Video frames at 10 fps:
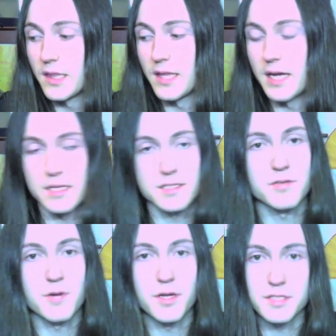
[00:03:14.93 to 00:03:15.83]
That is
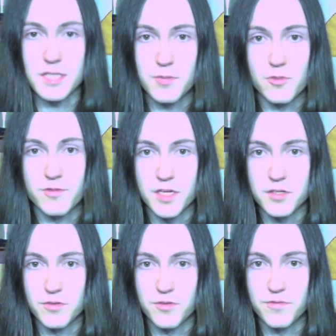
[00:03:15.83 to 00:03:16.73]
around the time where
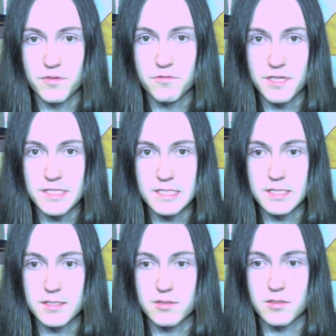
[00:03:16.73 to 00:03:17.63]
Vancouver Film Fest
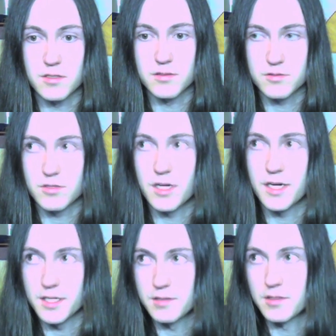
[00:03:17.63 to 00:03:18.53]
is, so I'll try
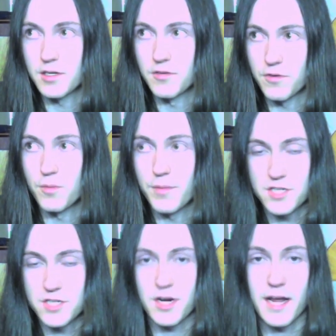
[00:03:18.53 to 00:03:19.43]
to confirm,
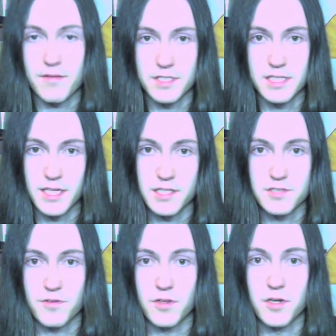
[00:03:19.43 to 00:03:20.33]
make sure I have the
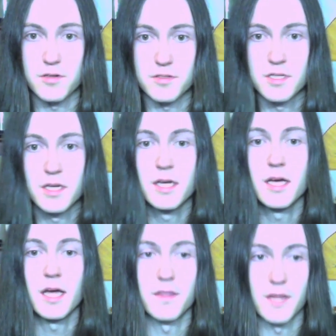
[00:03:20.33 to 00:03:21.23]
tickets for those,
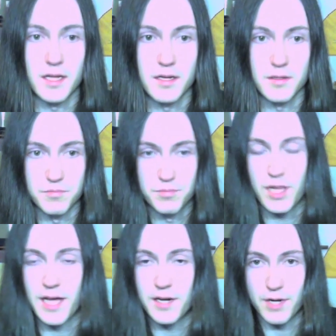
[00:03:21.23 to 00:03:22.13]
and then
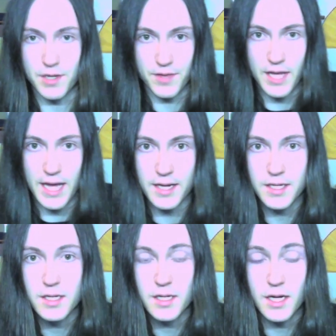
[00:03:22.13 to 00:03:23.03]
plan around that.
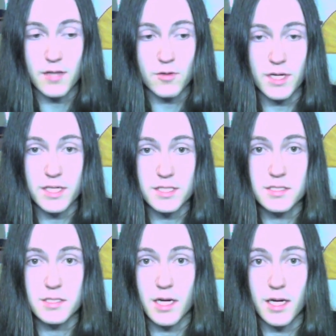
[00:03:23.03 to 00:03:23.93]

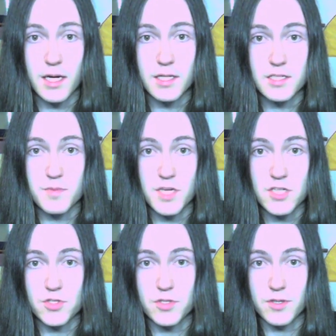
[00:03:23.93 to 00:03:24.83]
Otherwise, just make
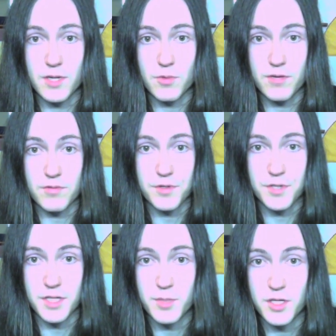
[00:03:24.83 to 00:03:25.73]
sure that
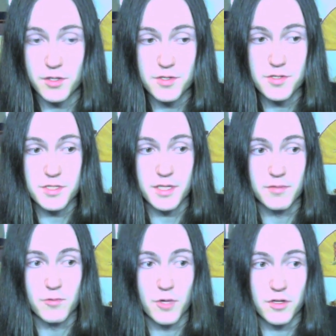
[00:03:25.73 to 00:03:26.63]
whatever email you're
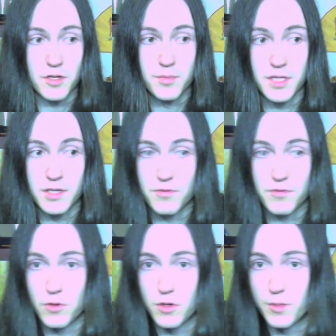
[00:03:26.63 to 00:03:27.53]
using, whether it be
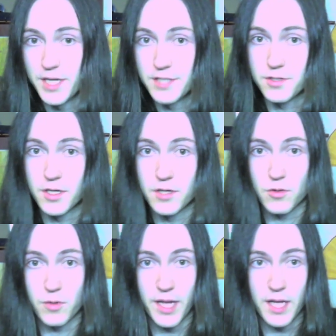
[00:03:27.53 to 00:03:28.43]
for Patreon
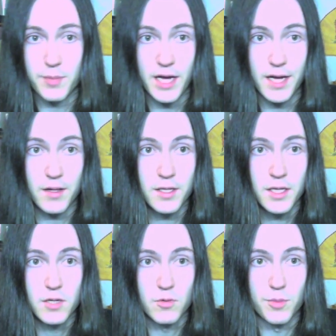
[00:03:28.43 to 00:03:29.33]
or PayPal,
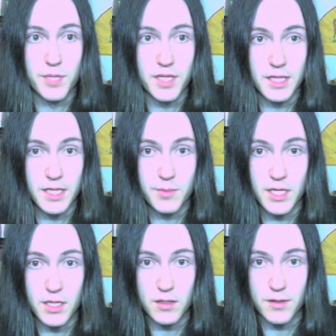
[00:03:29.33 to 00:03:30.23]
would be the
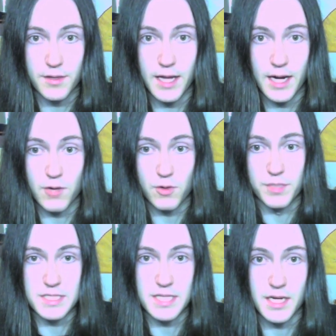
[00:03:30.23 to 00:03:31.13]
email that I would
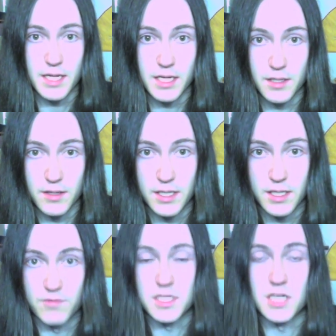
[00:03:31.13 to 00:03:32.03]
be sending
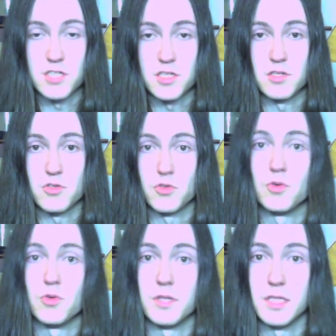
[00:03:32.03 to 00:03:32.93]
the invitation to
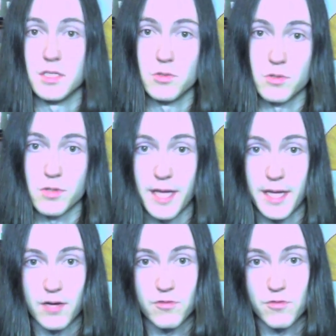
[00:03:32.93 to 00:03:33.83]
the Google
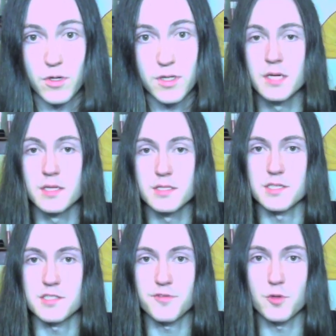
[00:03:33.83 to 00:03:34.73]
Hangout for.
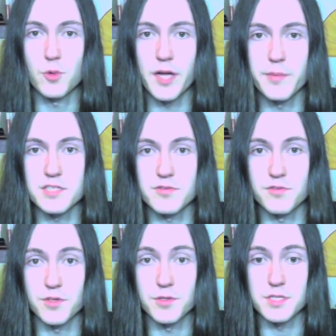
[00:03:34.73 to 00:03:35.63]
Since the full YMS
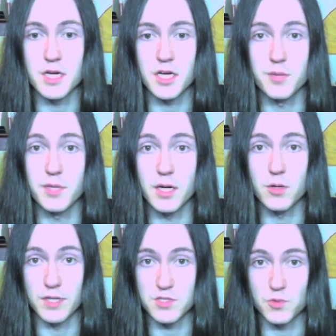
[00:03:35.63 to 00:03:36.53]
review is not going to be
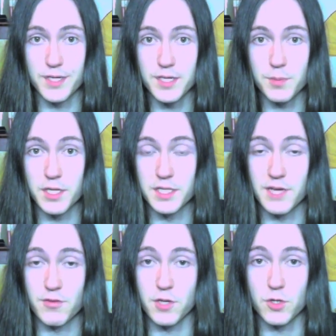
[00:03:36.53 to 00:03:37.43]
out this week, but it
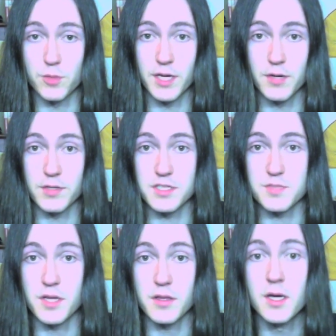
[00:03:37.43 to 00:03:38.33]
definitely will be out this
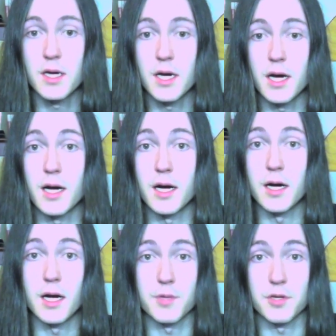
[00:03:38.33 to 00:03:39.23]
month,
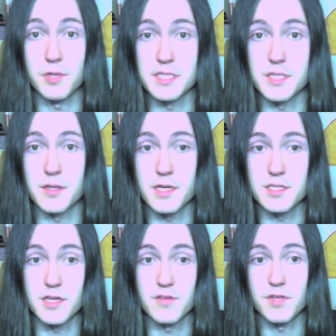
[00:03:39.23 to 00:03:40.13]
I'm going to release a
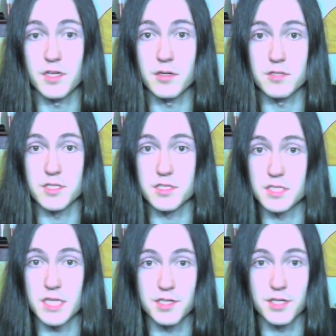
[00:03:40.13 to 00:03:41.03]
Thoughts On video just to
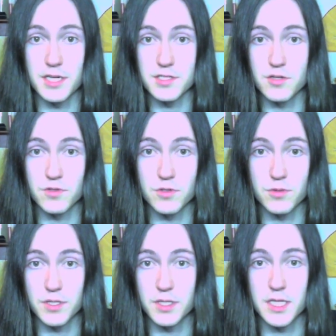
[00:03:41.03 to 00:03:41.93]
tide you guys over
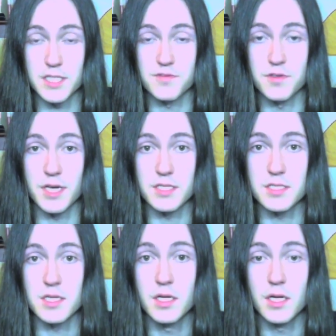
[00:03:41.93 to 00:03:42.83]
within the next few
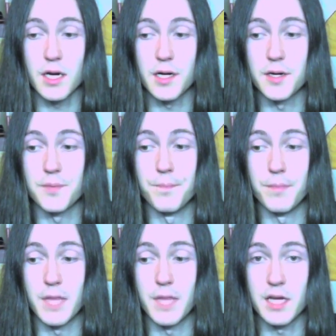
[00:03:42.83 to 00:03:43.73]
days.
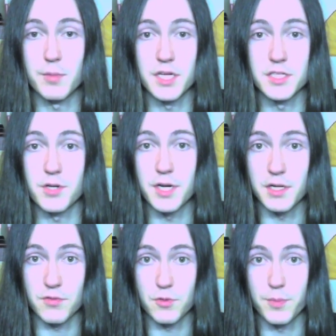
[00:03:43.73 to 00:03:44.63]
Anybody
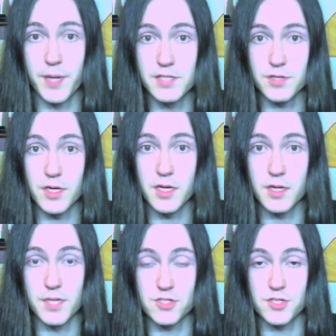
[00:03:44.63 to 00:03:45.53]
donating through
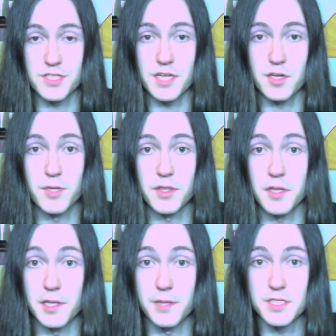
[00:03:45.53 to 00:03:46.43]
Patreon, make sure to set your
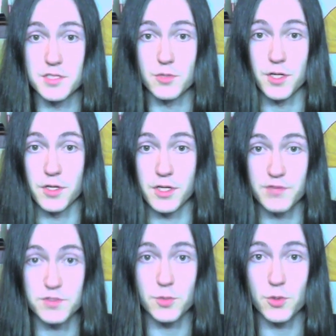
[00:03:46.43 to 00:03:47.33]
monthly limits to what you're
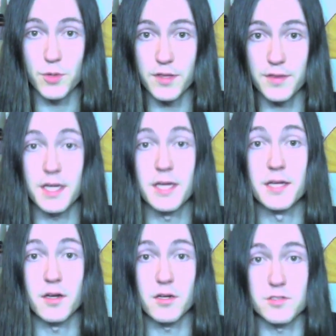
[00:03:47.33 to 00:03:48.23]
comfortable with,
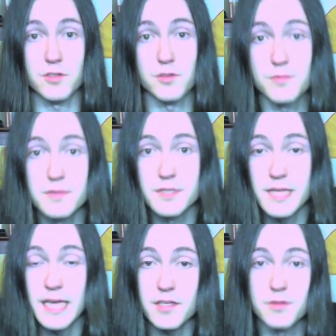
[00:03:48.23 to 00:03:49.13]
and also,
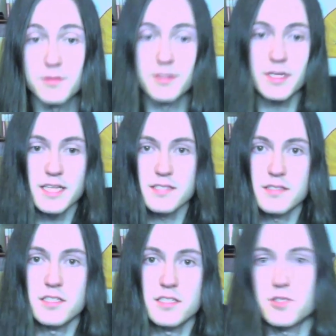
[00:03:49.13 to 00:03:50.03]
thank you. Guys,
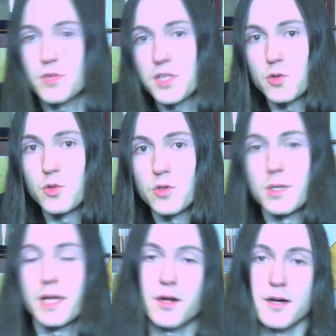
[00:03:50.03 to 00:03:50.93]
this is really cool
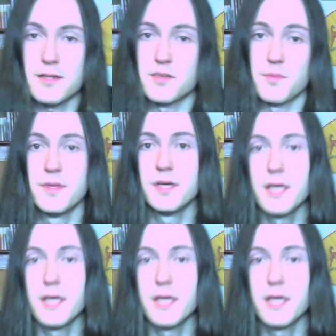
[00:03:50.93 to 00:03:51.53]
and awesome.